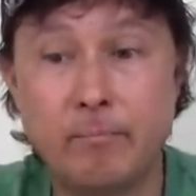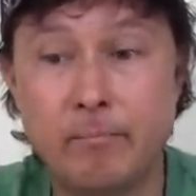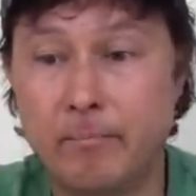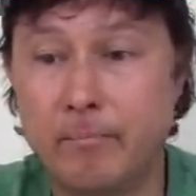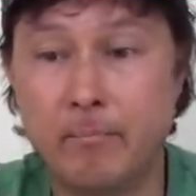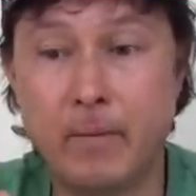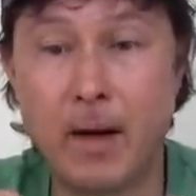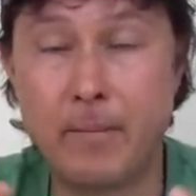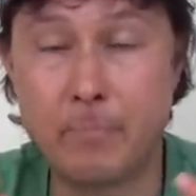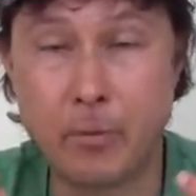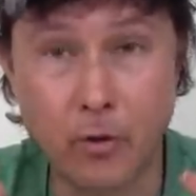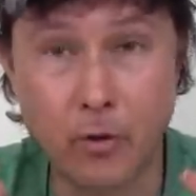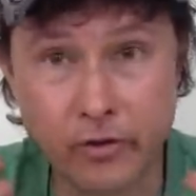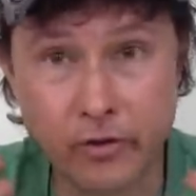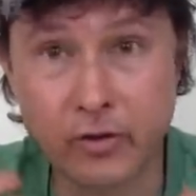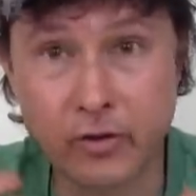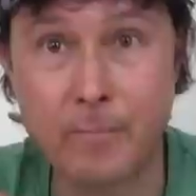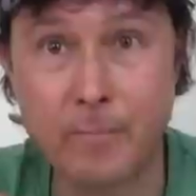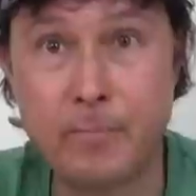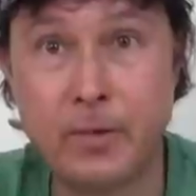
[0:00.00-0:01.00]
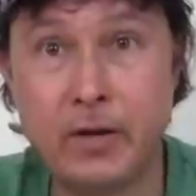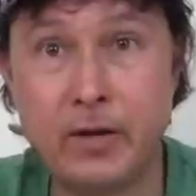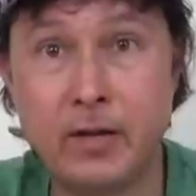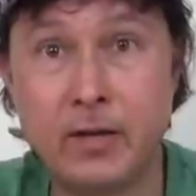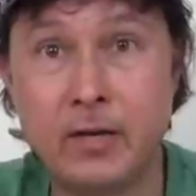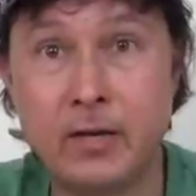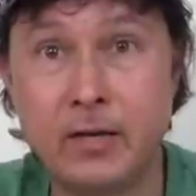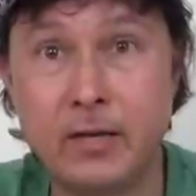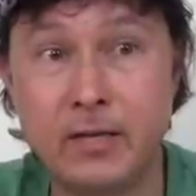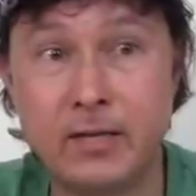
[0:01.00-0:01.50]
my personal
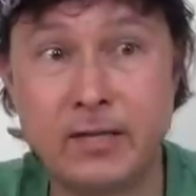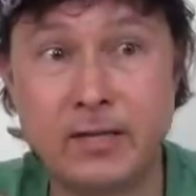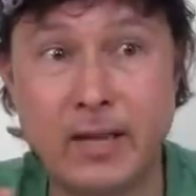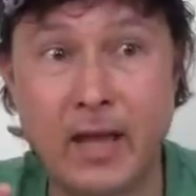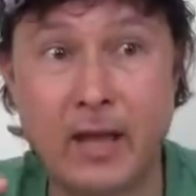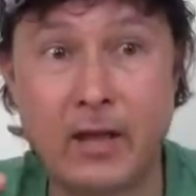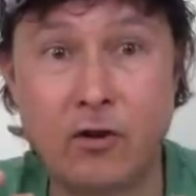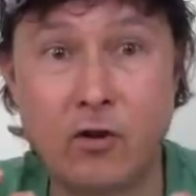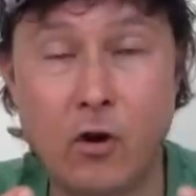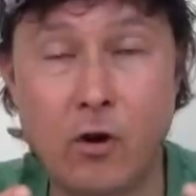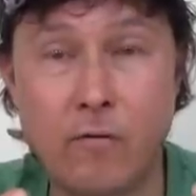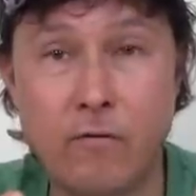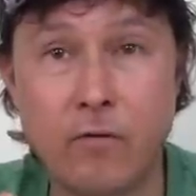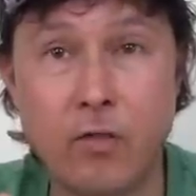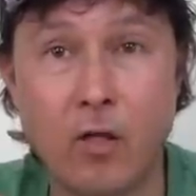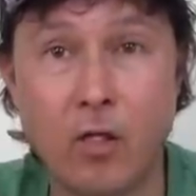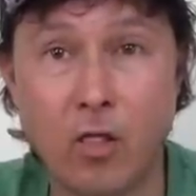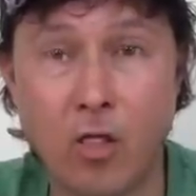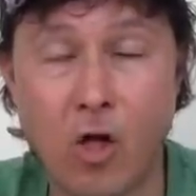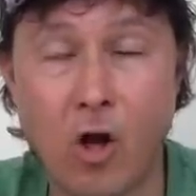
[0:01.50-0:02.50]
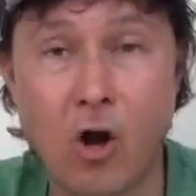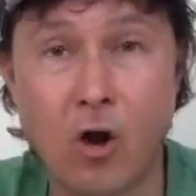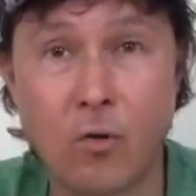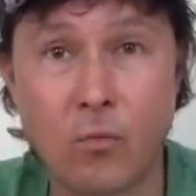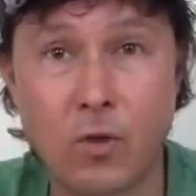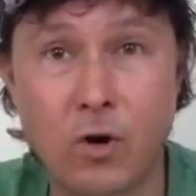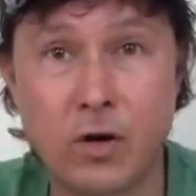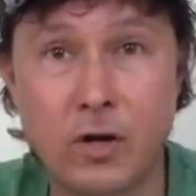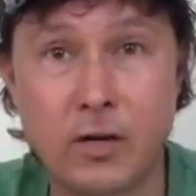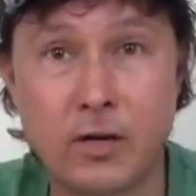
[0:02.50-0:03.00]
opinion is that over the long
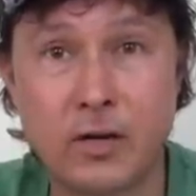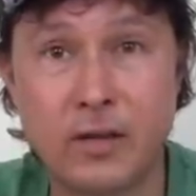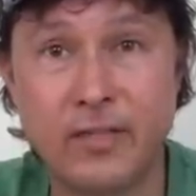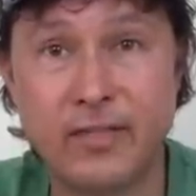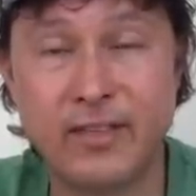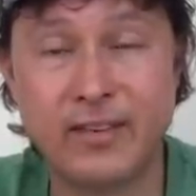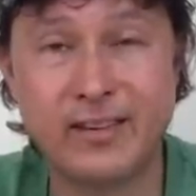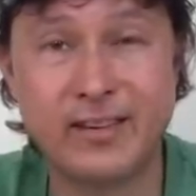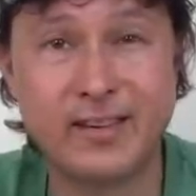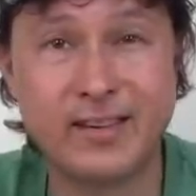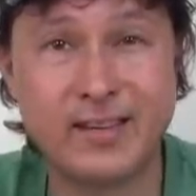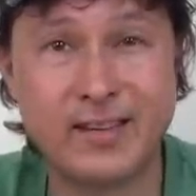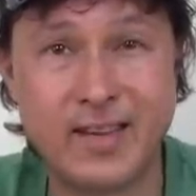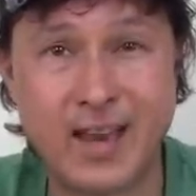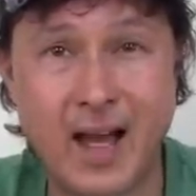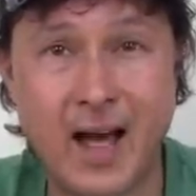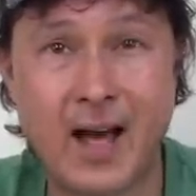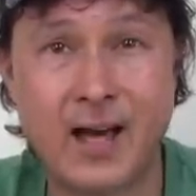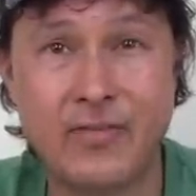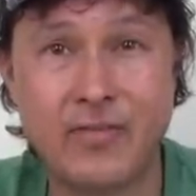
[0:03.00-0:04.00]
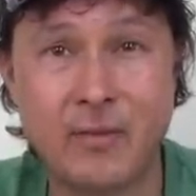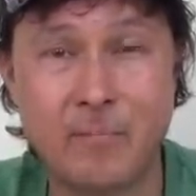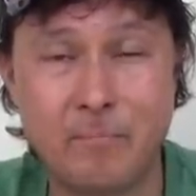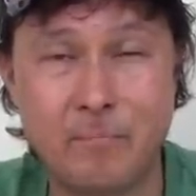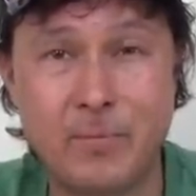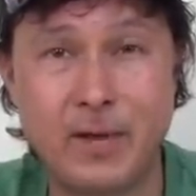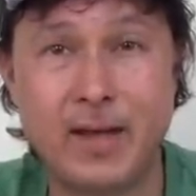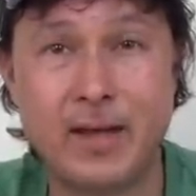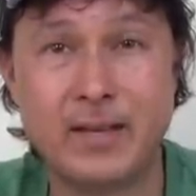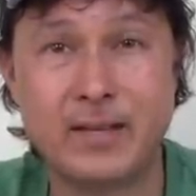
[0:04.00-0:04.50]
run, this is not the
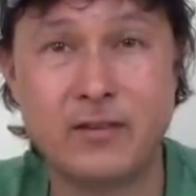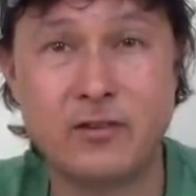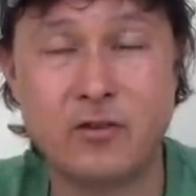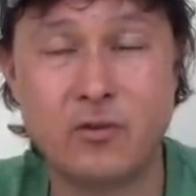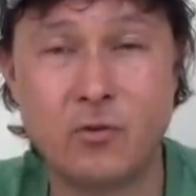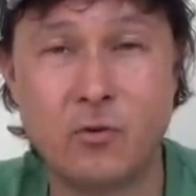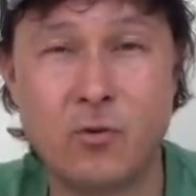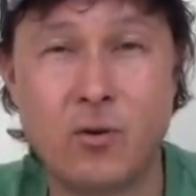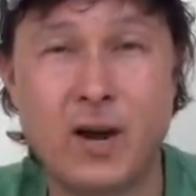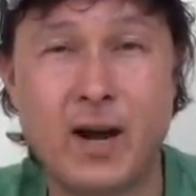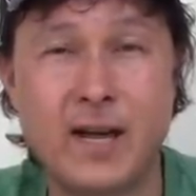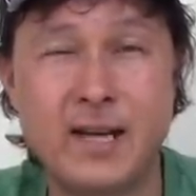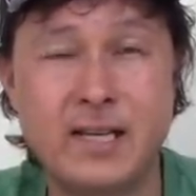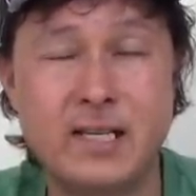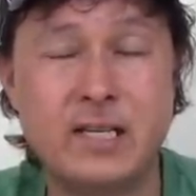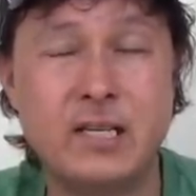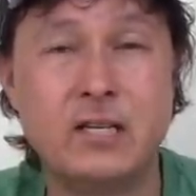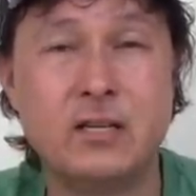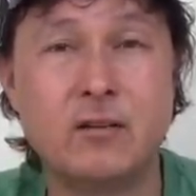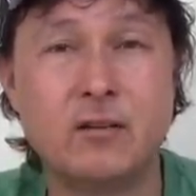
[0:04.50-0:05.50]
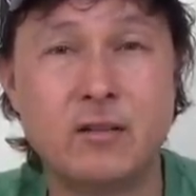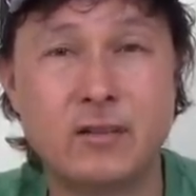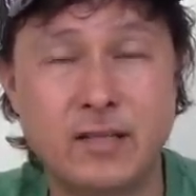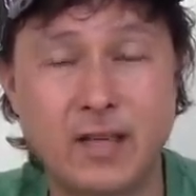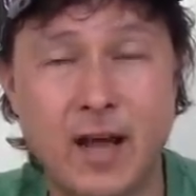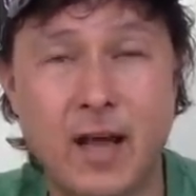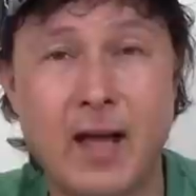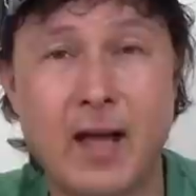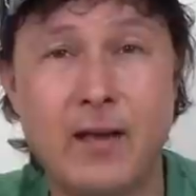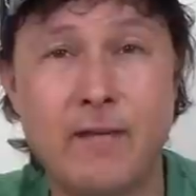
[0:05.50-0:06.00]
best or ideal
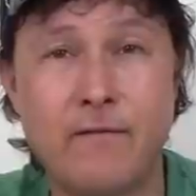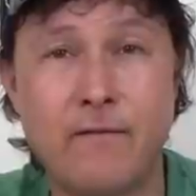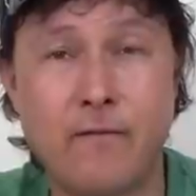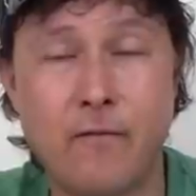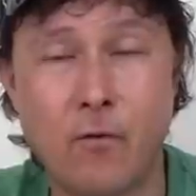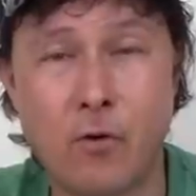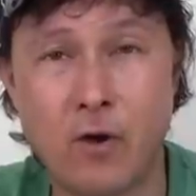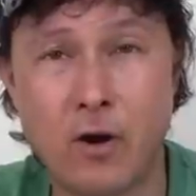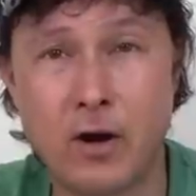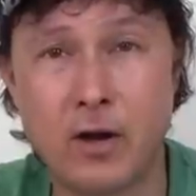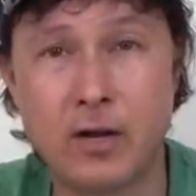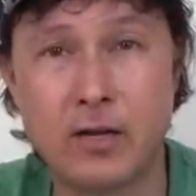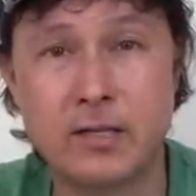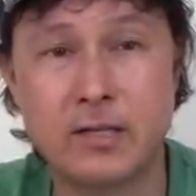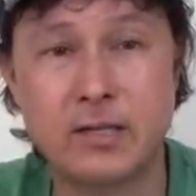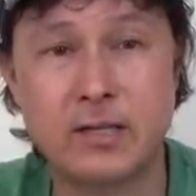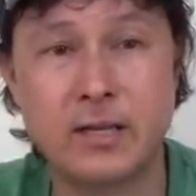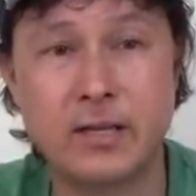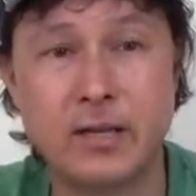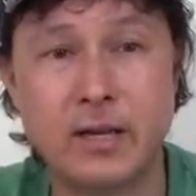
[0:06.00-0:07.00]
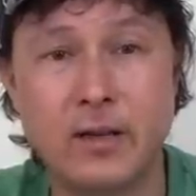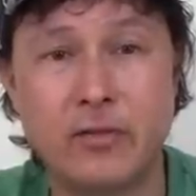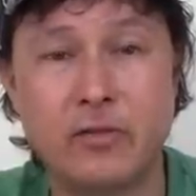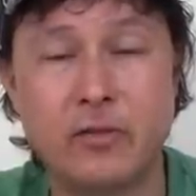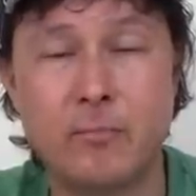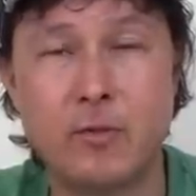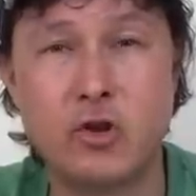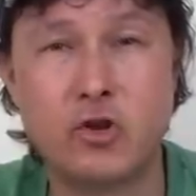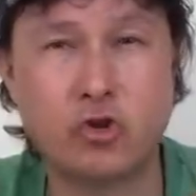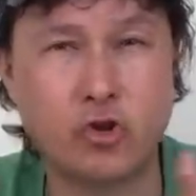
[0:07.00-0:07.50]
diet for us to get
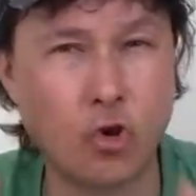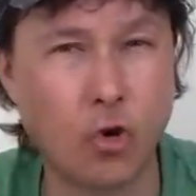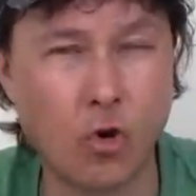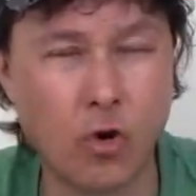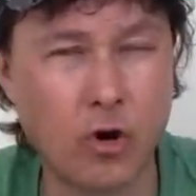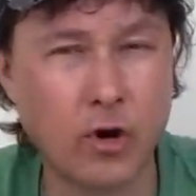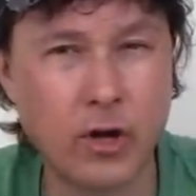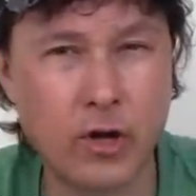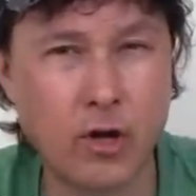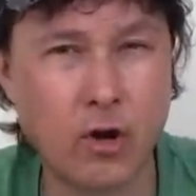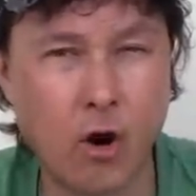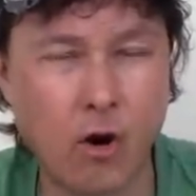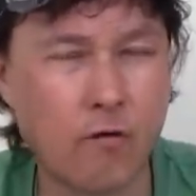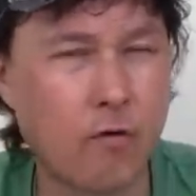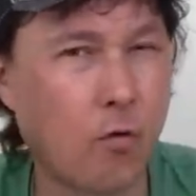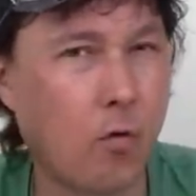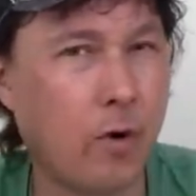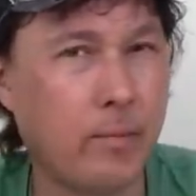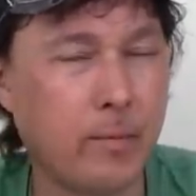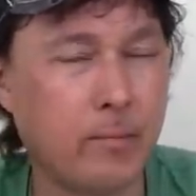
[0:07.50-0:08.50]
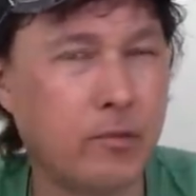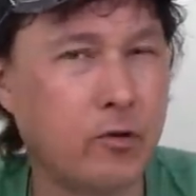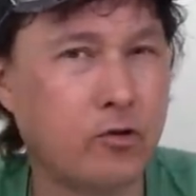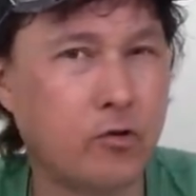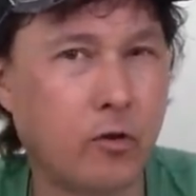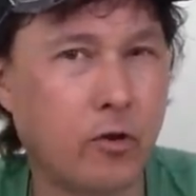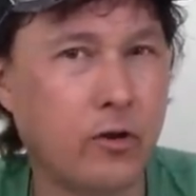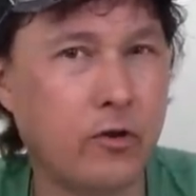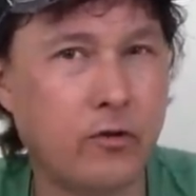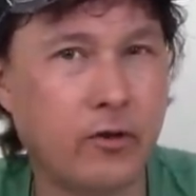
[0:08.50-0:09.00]
the majority, overwhelming
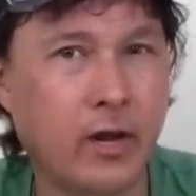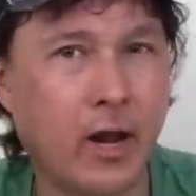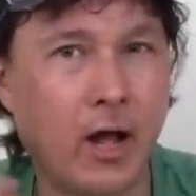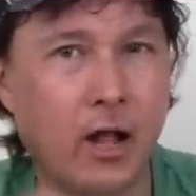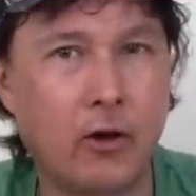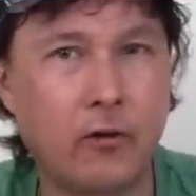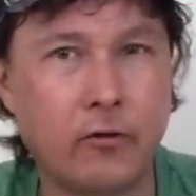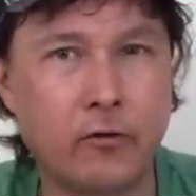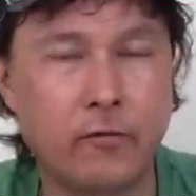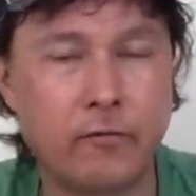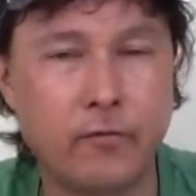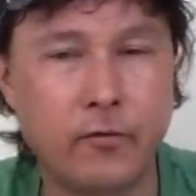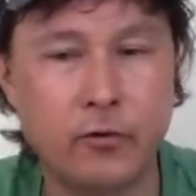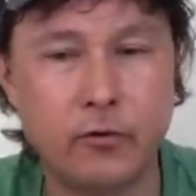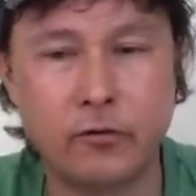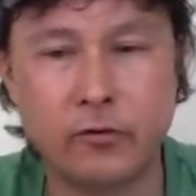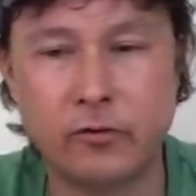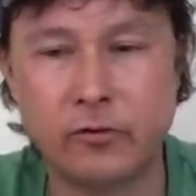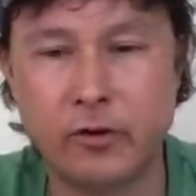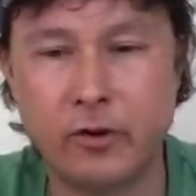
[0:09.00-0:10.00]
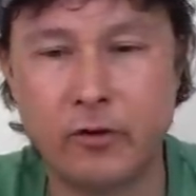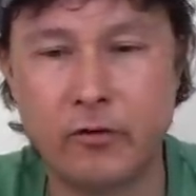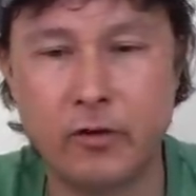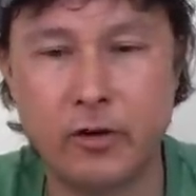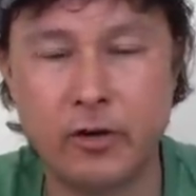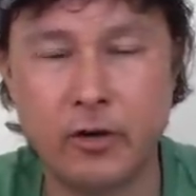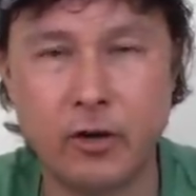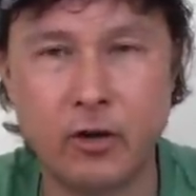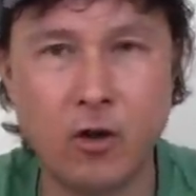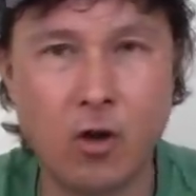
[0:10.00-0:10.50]
majority of your calories from fruits. So say you're
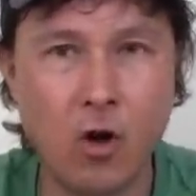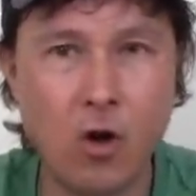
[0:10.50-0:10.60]
eating